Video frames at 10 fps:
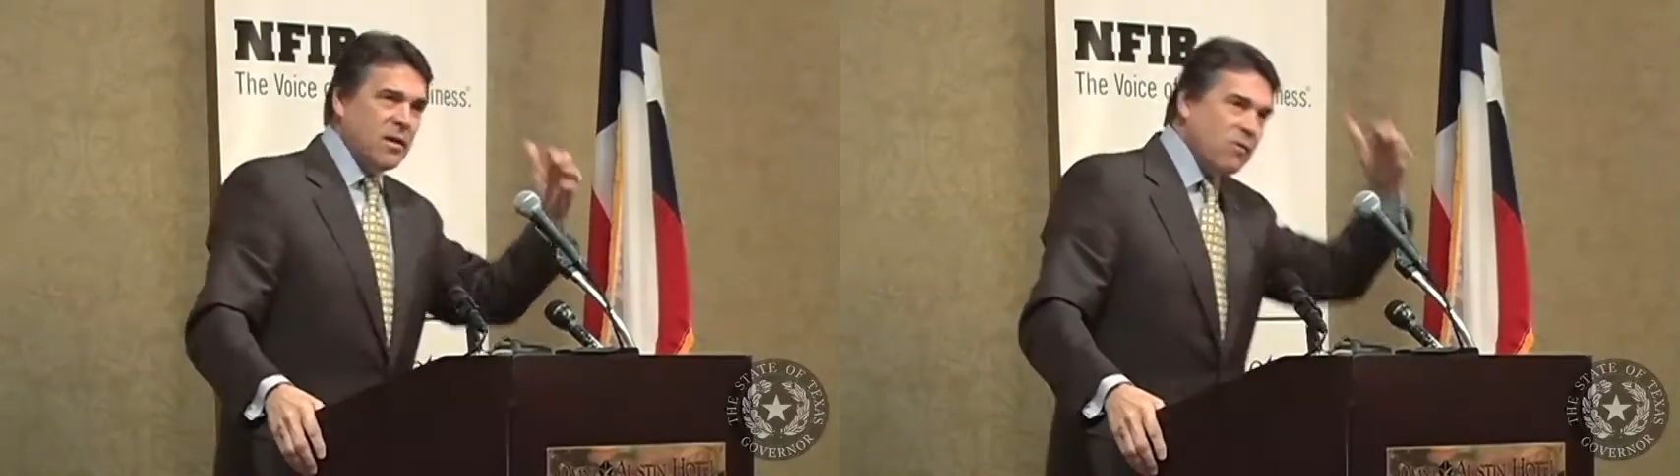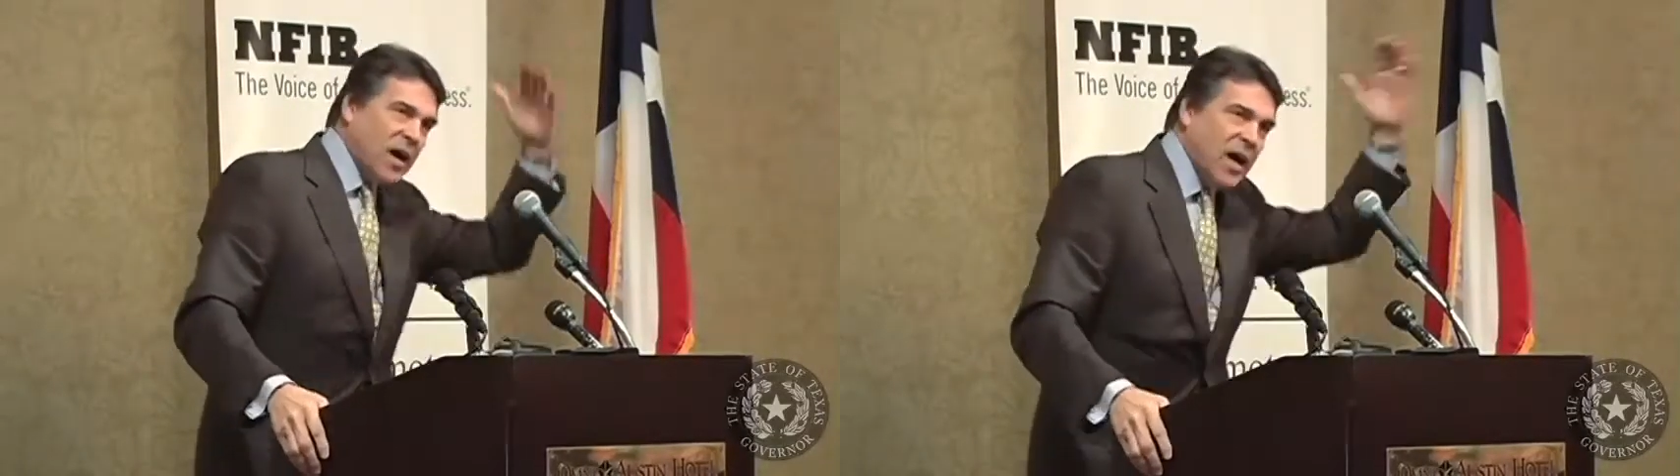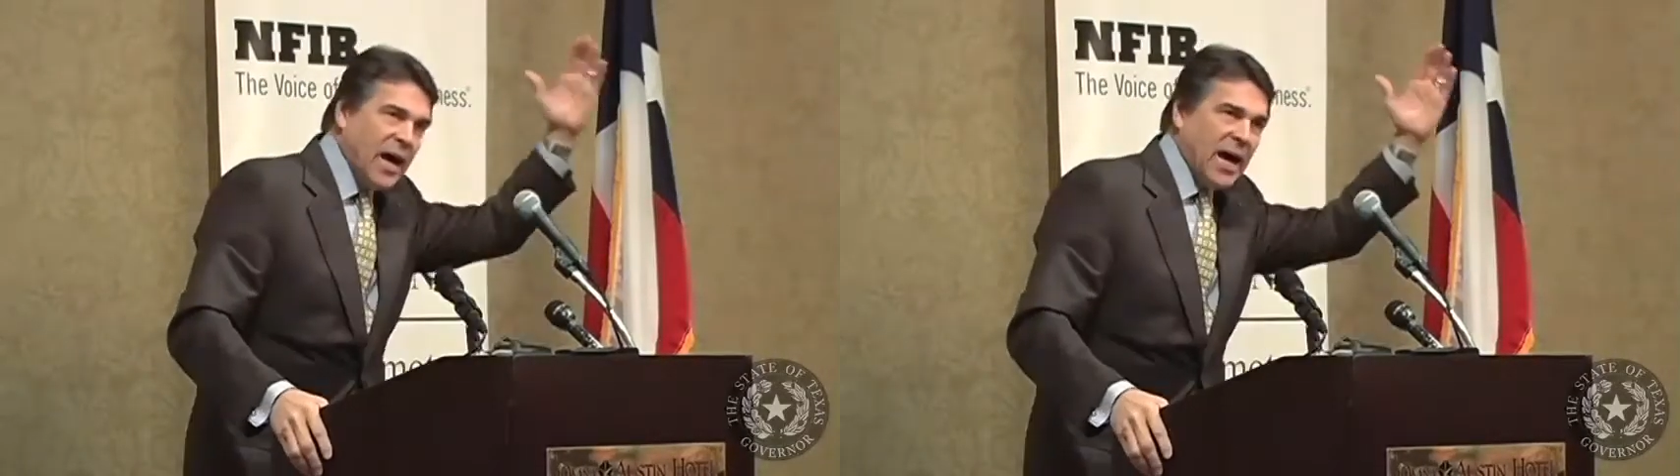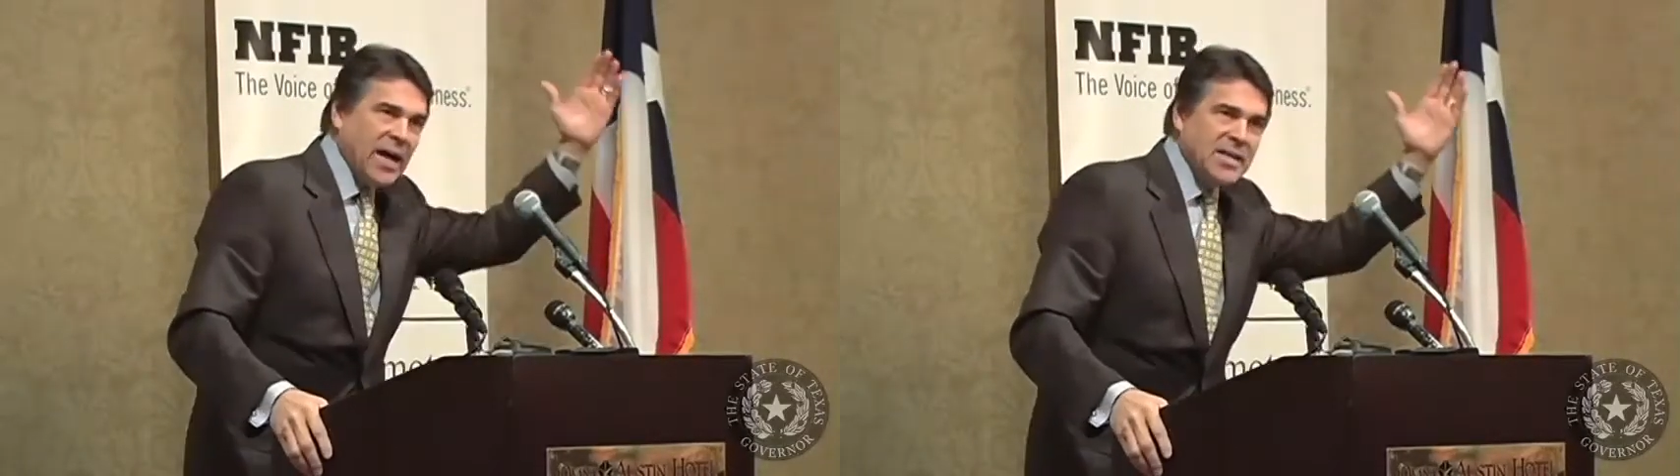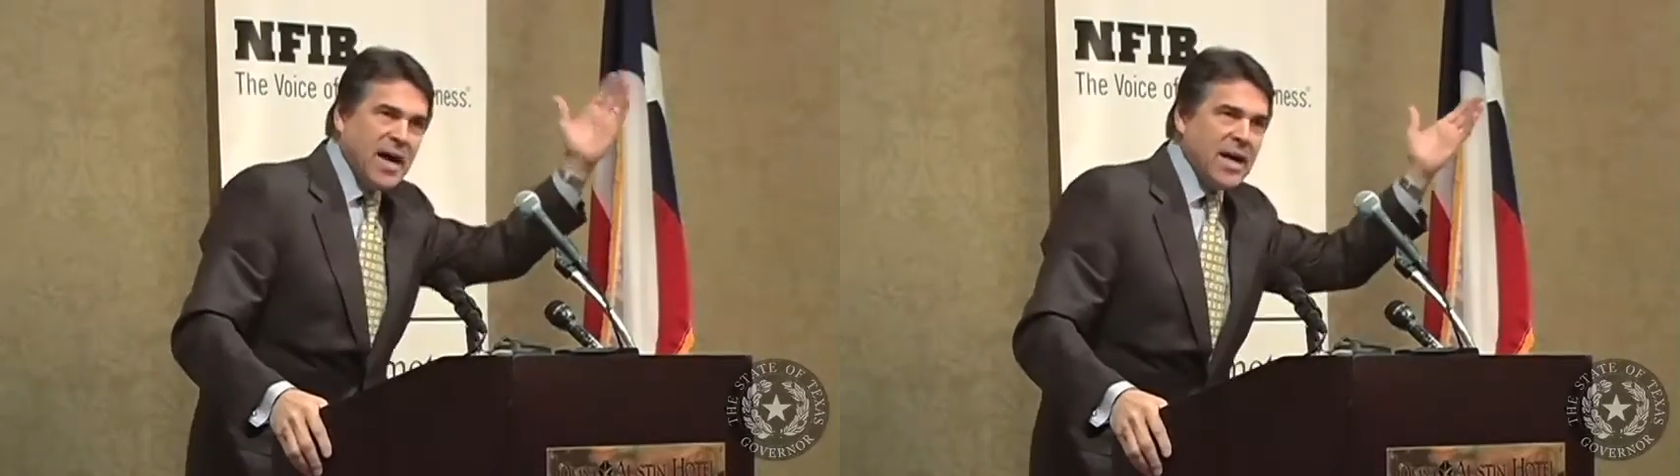got high
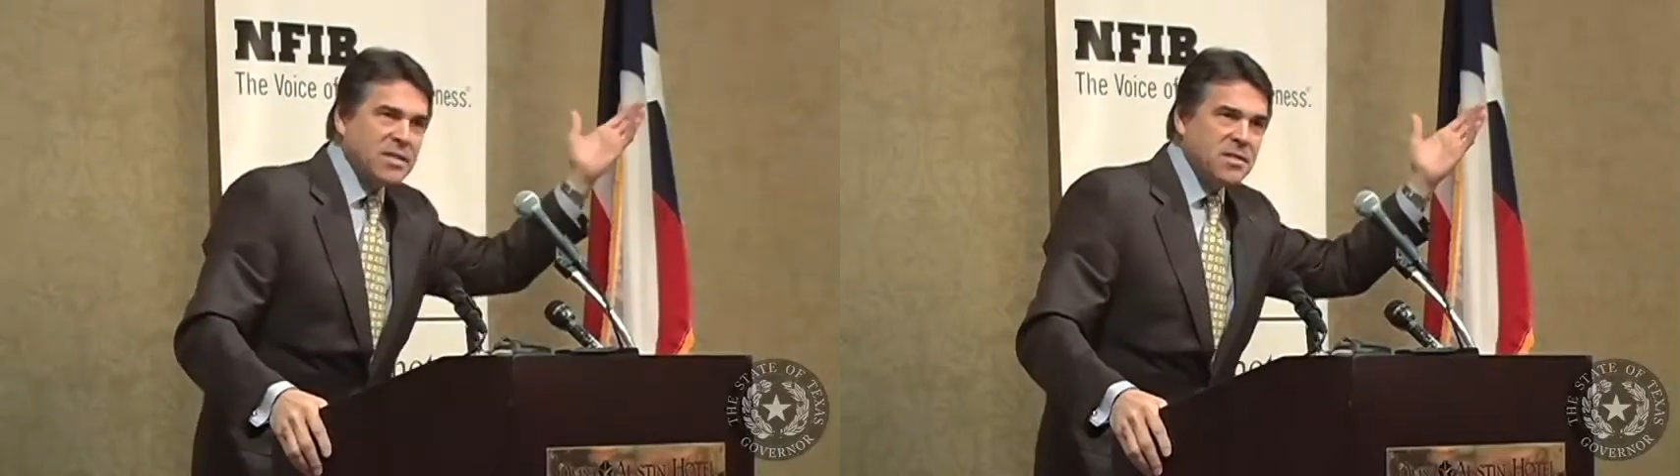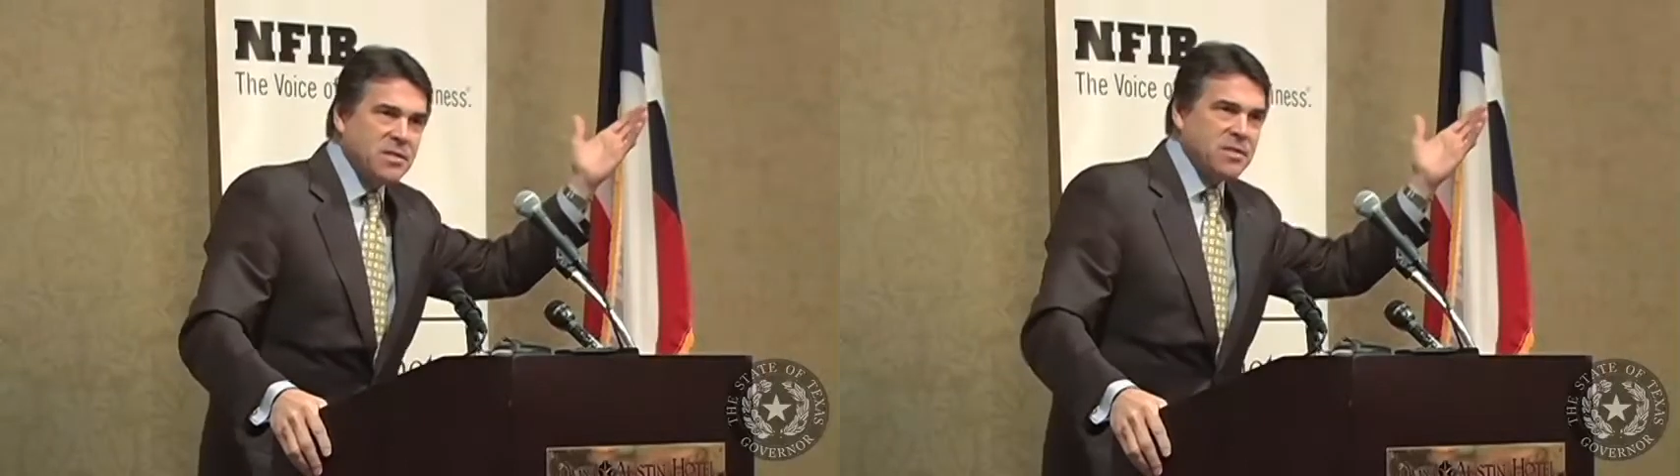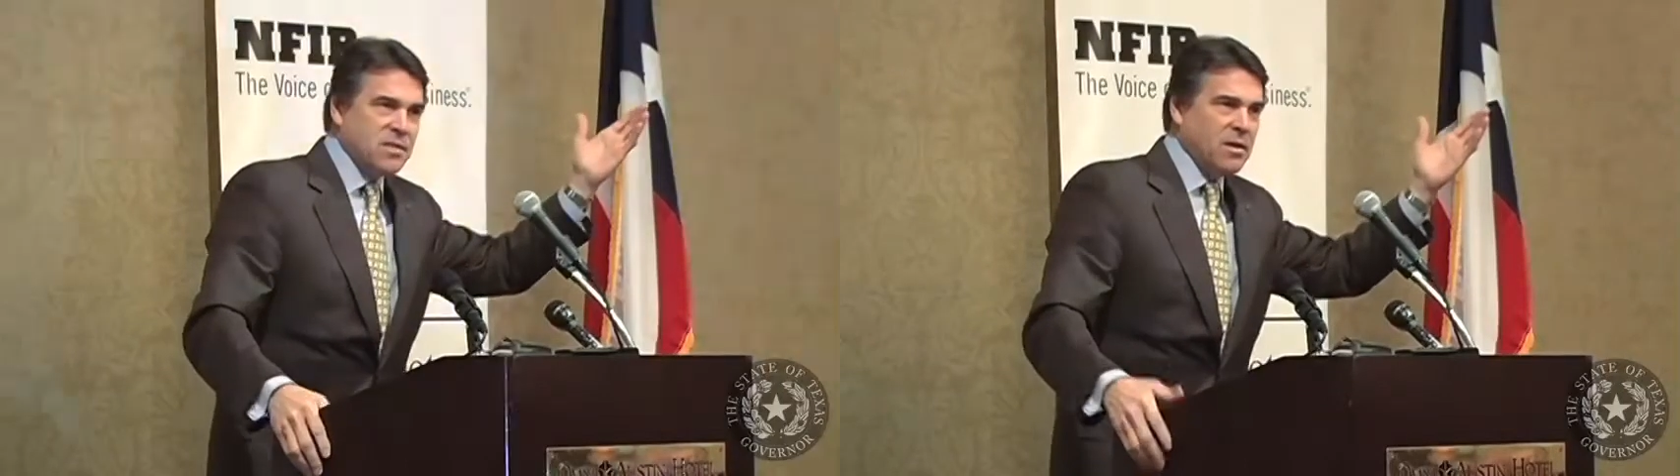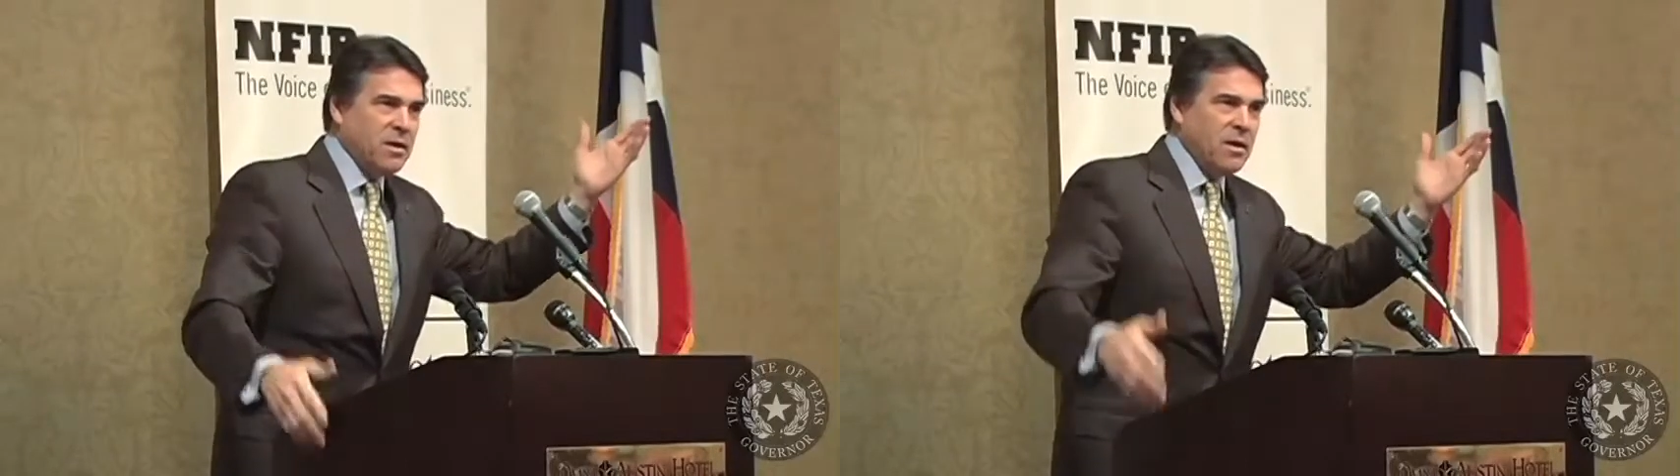taxes and